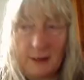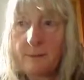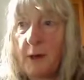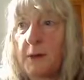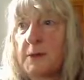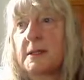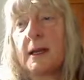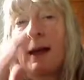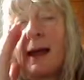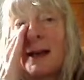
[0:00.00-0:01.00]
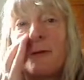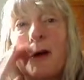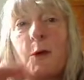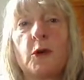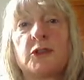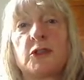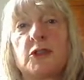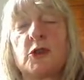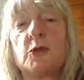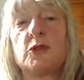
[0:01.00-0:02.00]
great post, and if I want
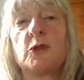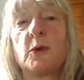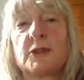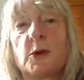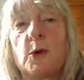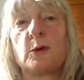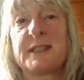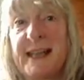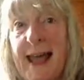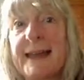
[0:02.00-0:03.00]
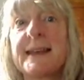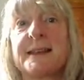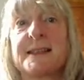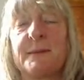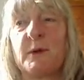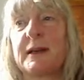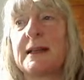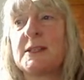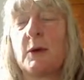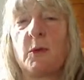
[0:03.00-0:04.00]
to do what's called tagging
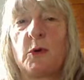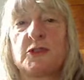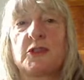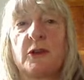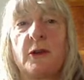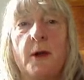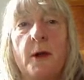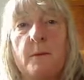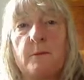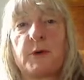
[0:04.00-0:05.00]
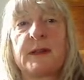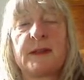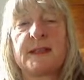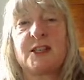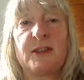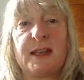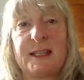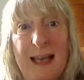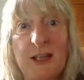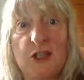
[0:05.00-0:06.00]
somebody, so I want to bring this to the
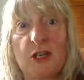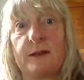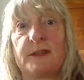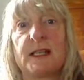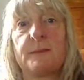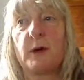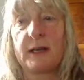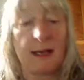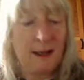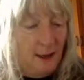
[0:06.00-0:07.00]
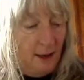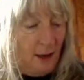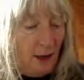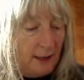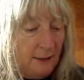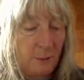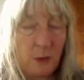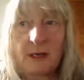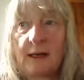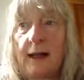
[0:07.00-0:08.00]
attention of somebody, I can
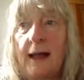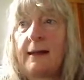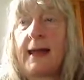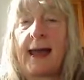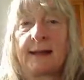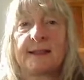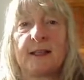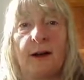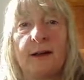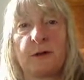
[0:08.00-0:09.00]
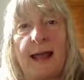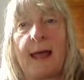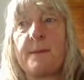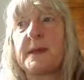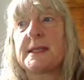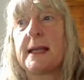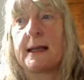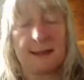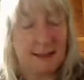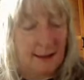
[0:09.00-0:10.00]
put an @ sign or an
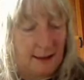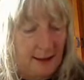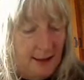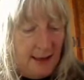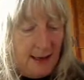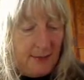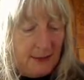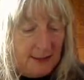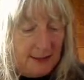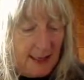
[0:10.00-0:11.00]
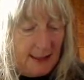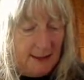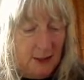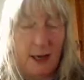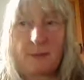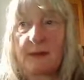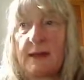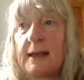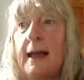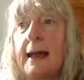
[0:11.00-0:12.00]
ampersand sign and then start typing
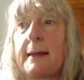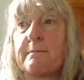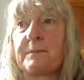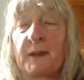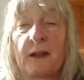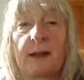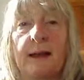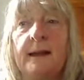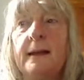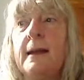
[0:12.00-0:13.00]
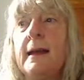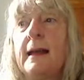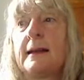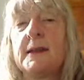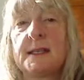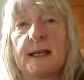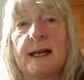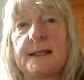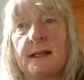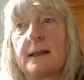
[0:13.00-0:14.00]
their name, okay, and in this
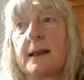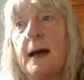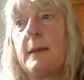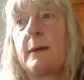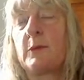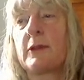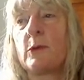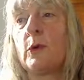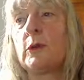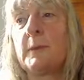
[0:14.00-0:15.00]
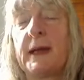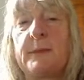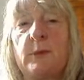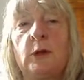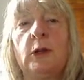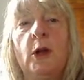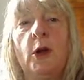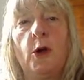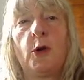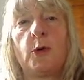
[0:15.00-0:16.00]
case it'll come up with all the people
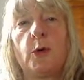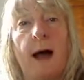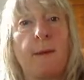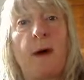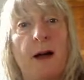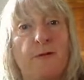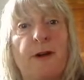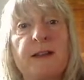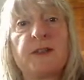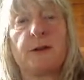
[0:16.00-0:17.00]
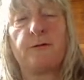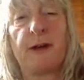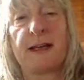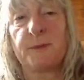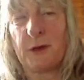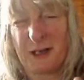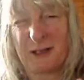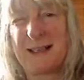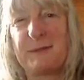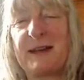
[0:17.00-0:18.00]
who are my friends on Facebook, and
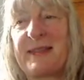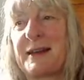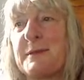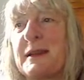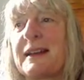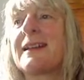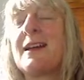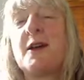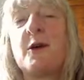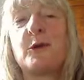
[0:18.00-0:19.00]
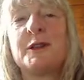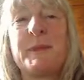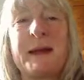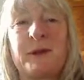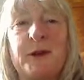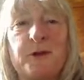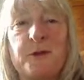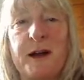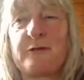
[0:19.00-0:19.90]
I'll tell you about that in a minute, all the people who are